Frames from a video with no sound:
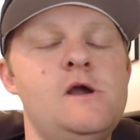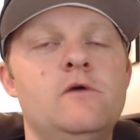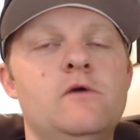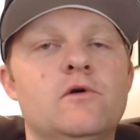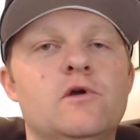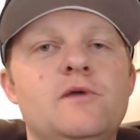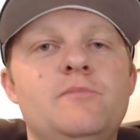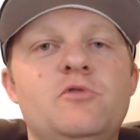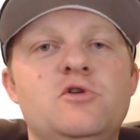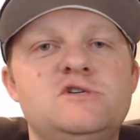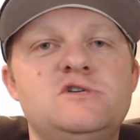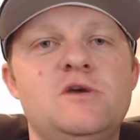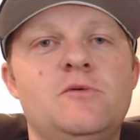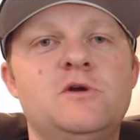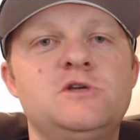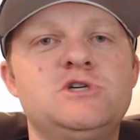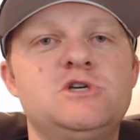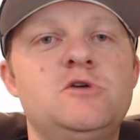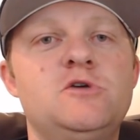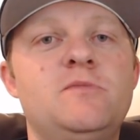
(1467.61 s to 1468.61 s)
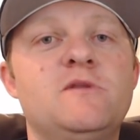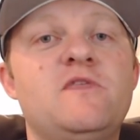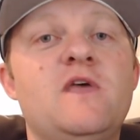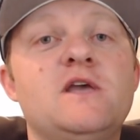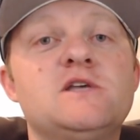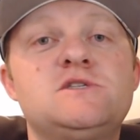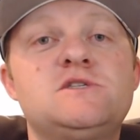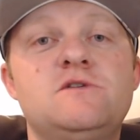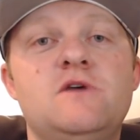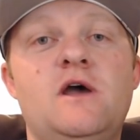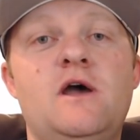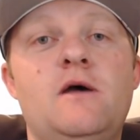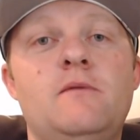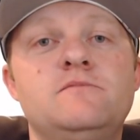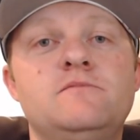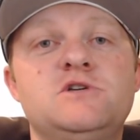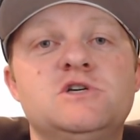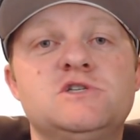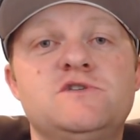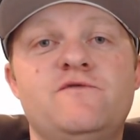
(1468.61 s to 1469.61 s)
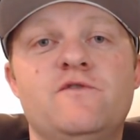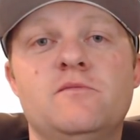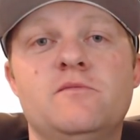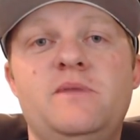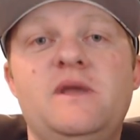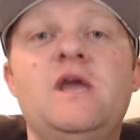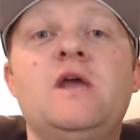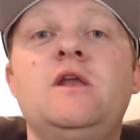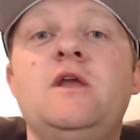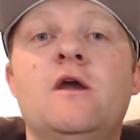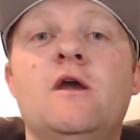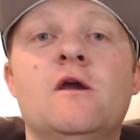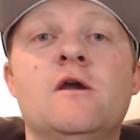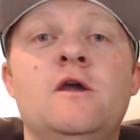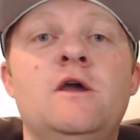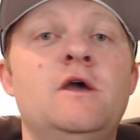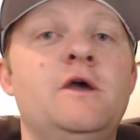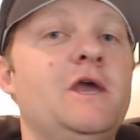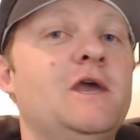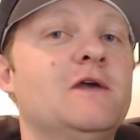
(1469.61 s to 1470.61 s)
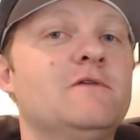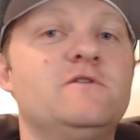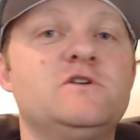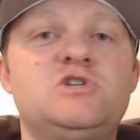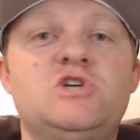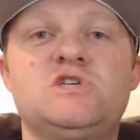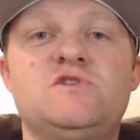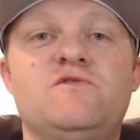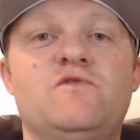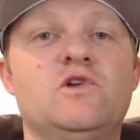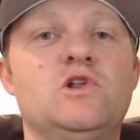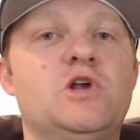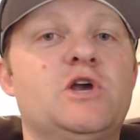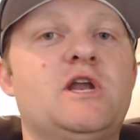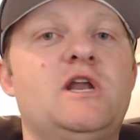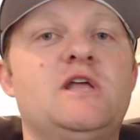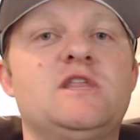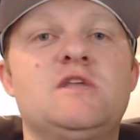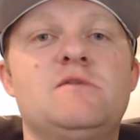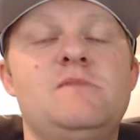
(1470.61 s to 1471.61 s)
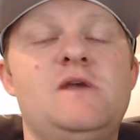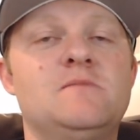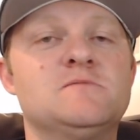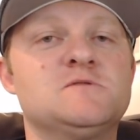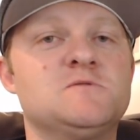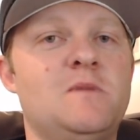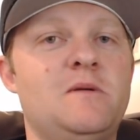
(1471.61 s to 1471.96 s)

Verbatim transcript: Really appreciate what you do. But thanks um, just for being here, even if it's just for looking at the memes.